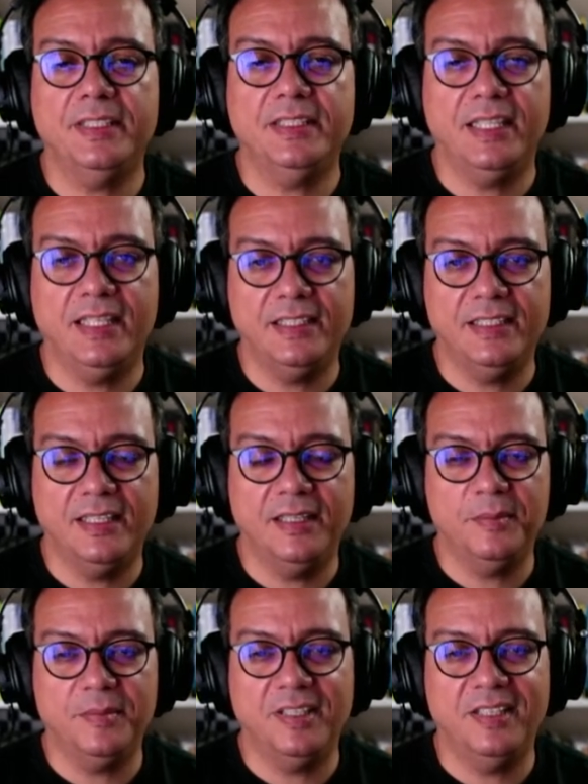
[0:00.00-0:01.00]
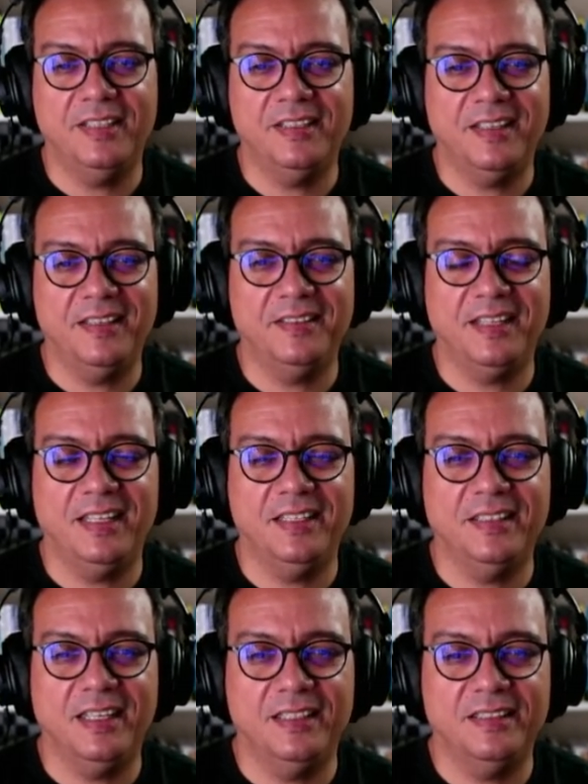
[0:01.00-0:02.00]
that
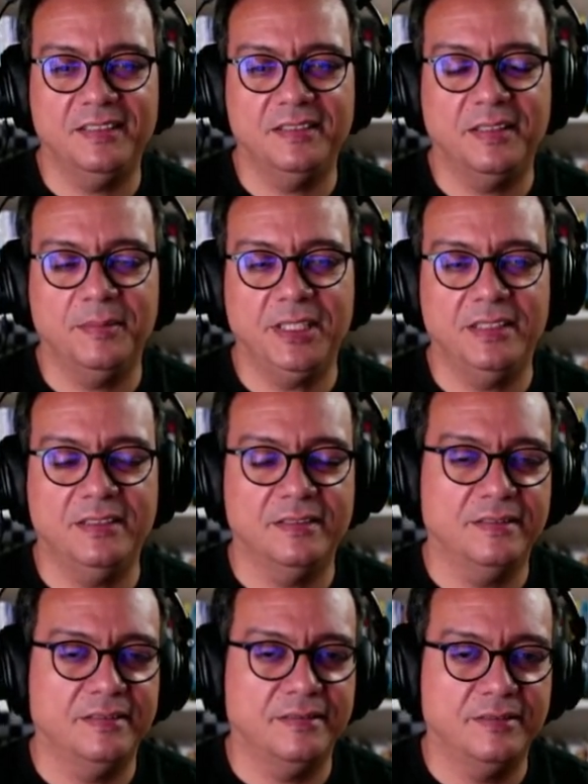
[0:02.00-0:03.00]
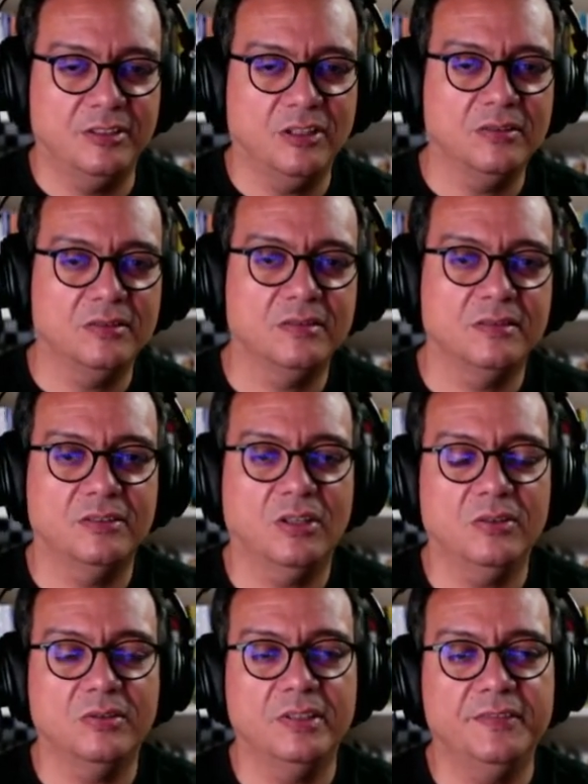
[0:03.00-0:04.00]
I mean, Tom
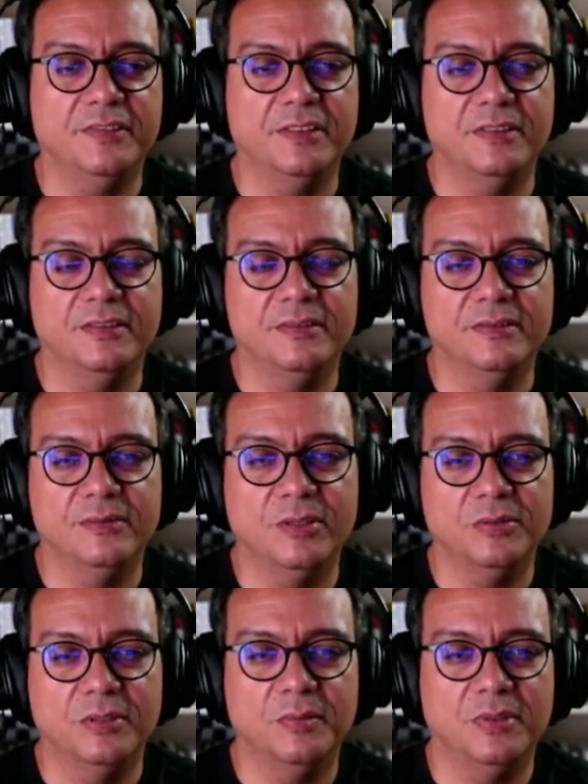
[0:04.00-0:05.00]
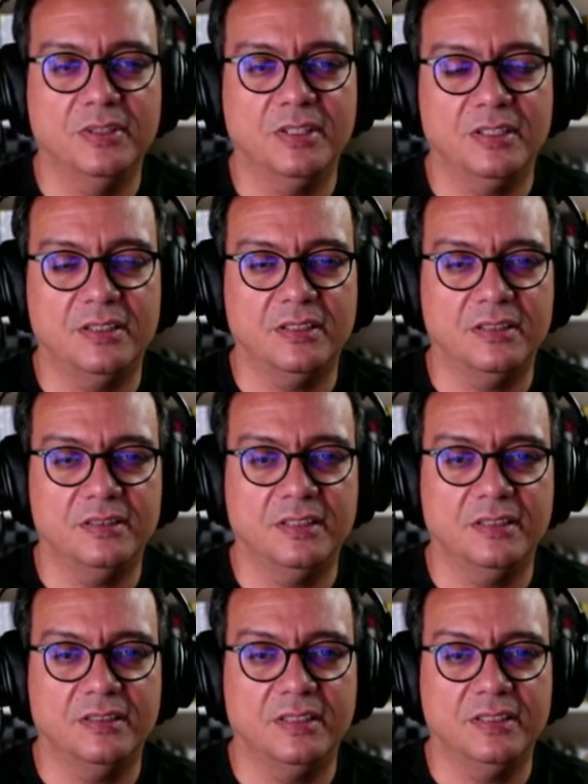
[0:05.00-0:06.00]
Griever, who wrote the book
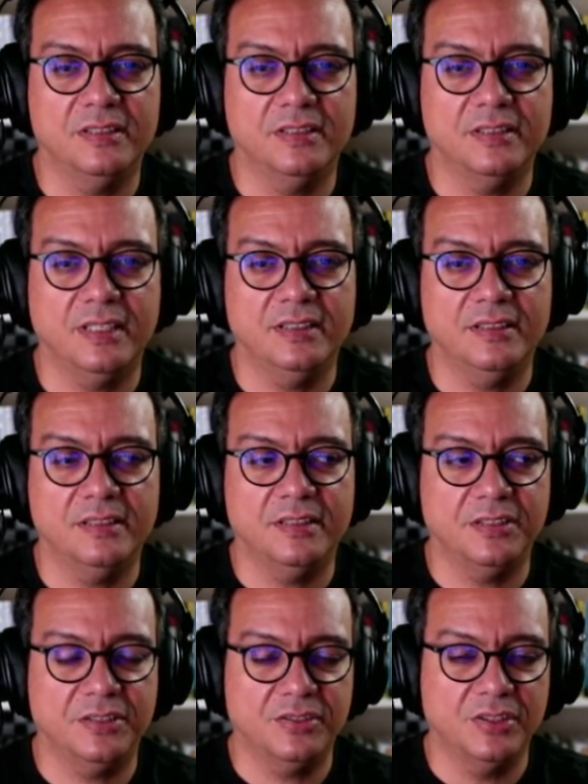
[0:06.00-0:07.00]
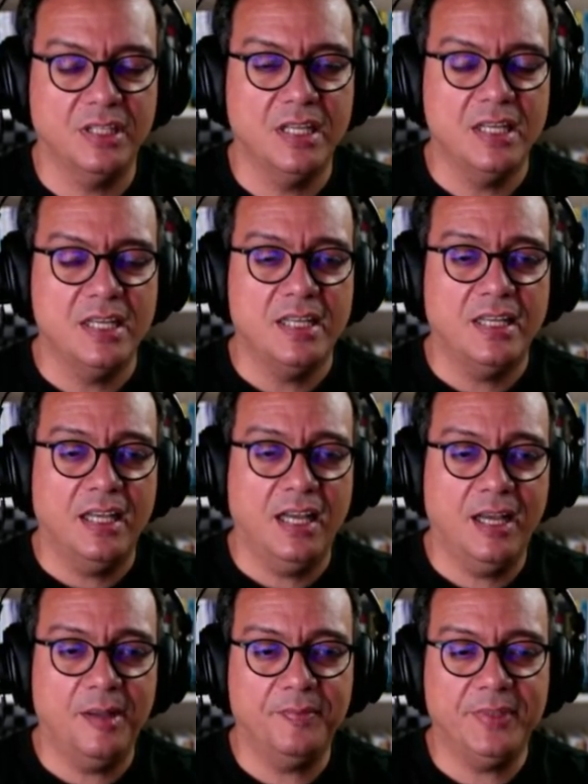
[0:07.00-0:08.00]
Articulating Design Decisions,
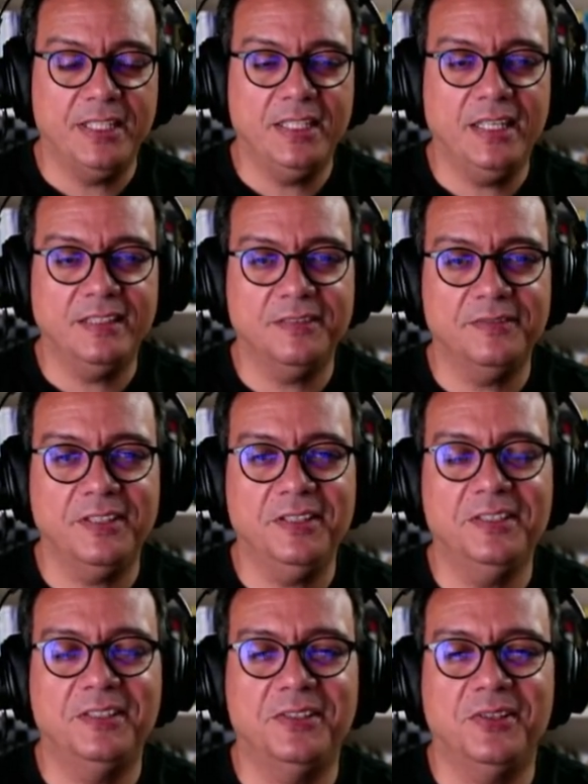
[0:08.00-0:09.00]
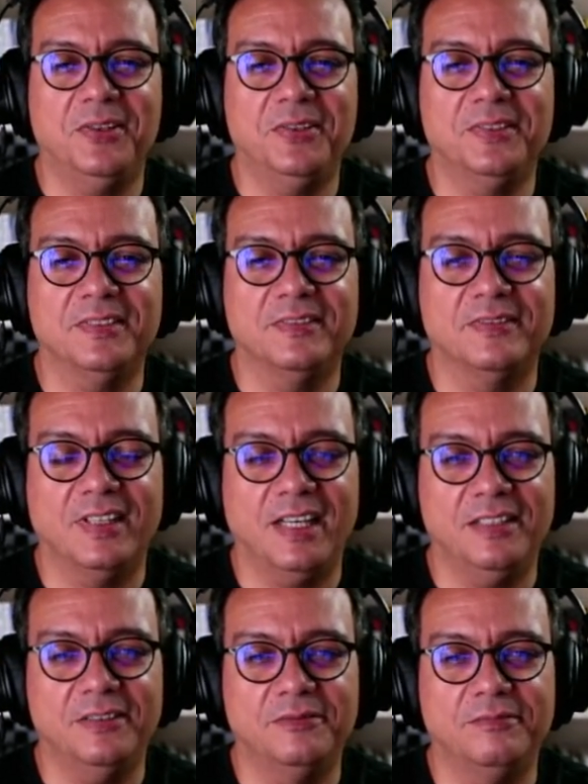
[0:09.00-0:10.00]
he has a very strong kind
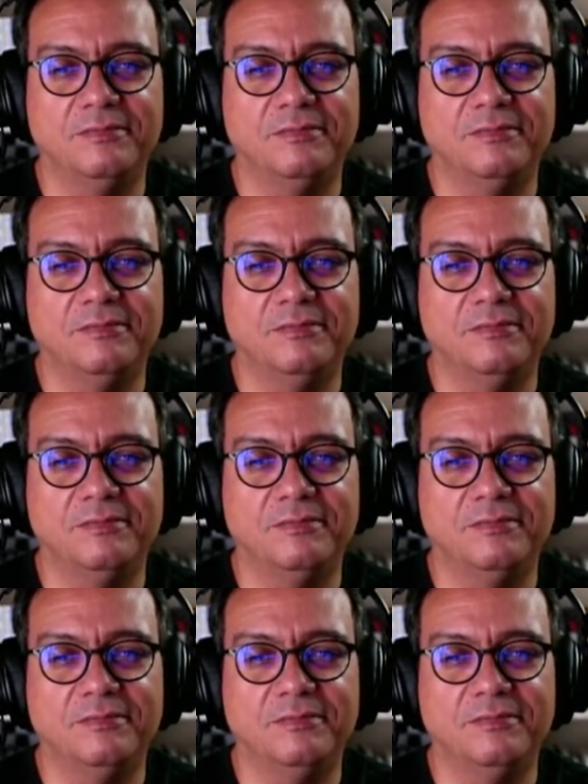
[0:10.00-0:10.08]
of